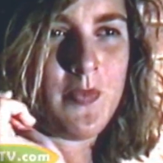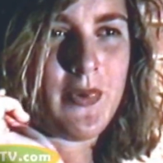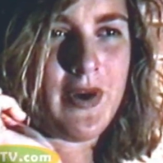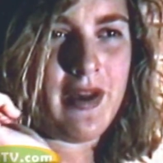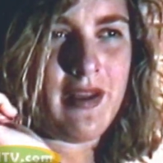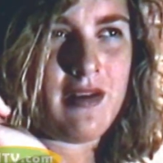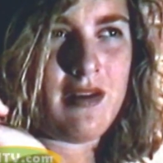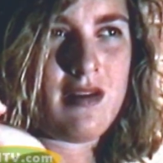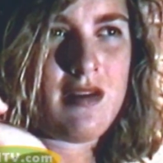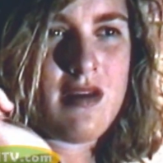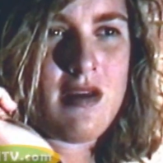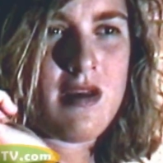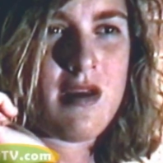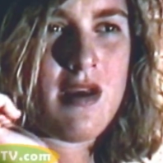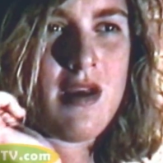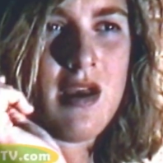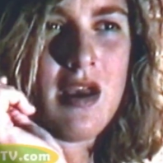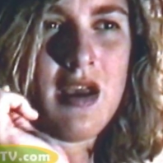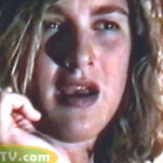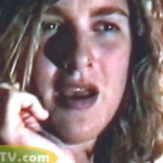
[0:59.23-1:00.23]
but
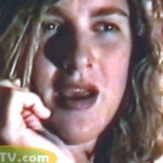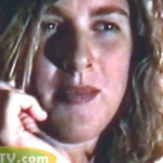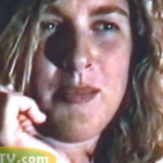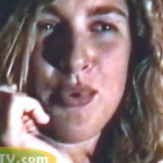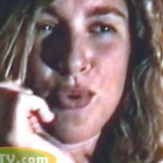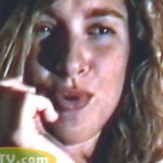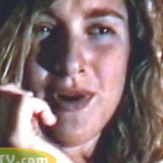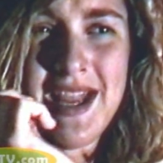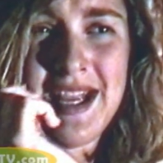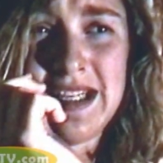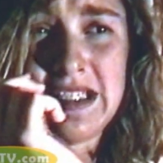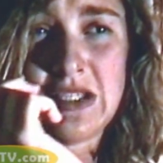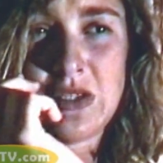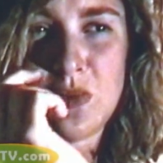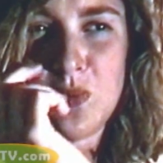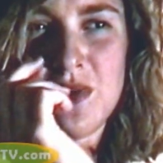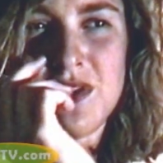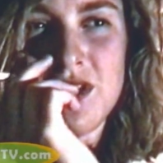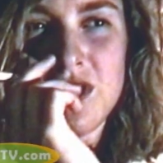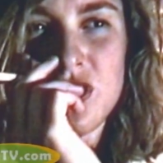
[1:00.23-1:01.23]
I'm pregnant
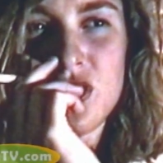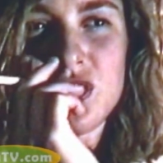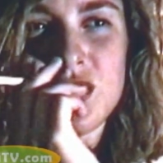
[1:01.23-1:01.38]
with this